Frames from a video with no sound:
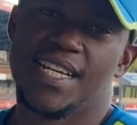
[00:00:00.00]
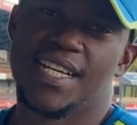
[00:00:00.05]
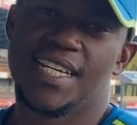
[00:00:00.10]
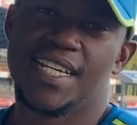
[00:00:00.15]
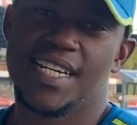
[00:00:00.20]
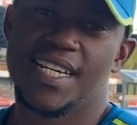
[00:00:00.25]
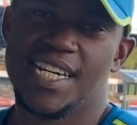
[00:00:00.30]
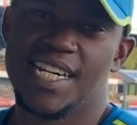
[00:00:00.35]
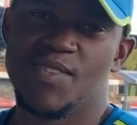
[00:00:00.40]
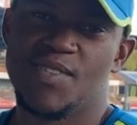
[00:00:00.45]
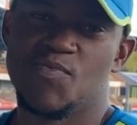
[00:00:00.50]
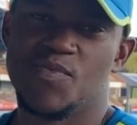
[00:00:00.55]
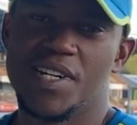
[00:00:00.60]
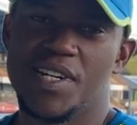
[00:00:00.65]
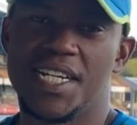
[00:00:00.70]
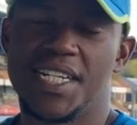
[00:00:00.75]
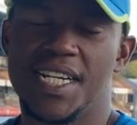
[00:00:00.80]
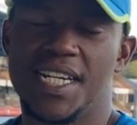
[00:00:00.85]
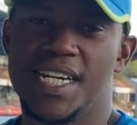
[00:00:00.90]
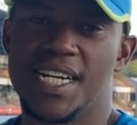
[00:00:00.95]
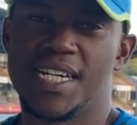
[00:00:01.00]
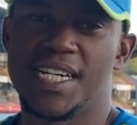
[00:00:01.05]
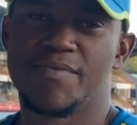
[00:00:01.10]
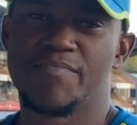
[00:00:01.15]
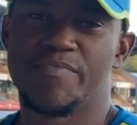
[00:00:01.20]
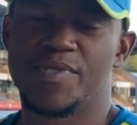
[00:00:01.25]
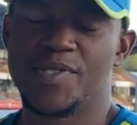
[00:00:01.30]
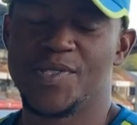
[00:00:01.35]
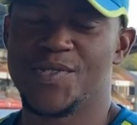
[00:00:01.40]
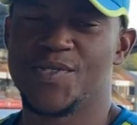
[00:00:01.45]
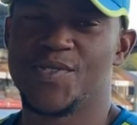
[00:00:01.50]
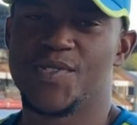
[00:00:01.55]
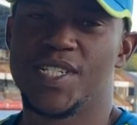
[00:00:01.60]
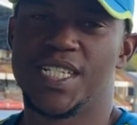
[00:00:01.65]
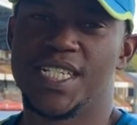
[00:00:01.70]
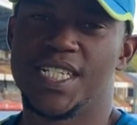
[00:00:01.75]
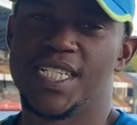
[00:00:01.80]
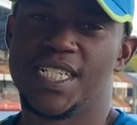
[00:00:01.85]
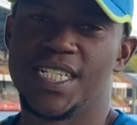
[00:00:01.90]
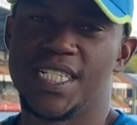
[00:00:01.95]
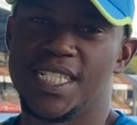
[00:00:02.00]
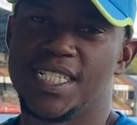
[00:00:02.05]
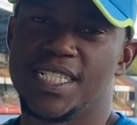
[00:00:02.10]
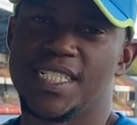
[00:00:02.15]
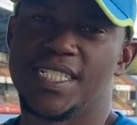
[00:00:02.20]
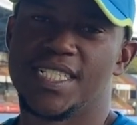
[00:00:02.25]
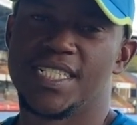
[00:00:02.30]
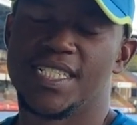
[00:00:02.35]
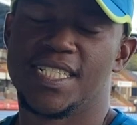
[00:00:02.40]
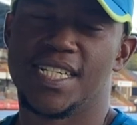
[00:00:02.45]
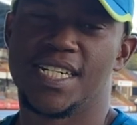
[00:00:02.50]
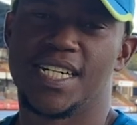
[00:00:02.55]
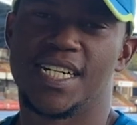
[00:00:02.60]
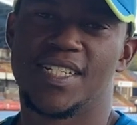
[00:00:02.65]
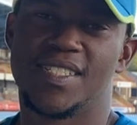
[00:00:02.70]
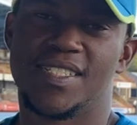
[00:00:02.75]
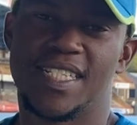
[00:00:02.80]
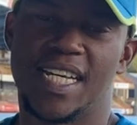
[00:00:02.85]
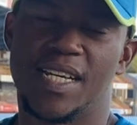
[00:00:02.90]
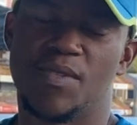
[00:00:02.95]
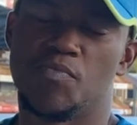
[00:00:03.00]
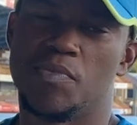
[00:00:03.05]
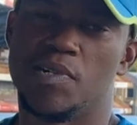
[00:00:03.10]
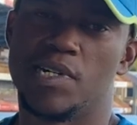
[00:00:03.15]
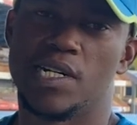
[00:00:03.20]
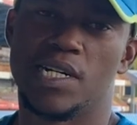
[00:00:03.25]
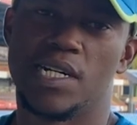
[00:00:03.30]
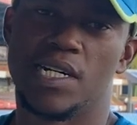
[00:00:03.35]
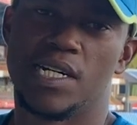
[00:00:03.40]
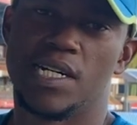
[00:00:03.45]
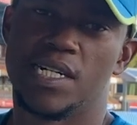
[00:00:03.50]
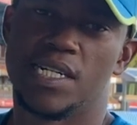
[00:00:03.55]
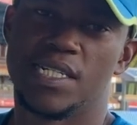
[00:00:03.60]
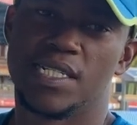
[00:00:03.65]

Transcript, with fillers: um, Anna, Buren, uh, Timber.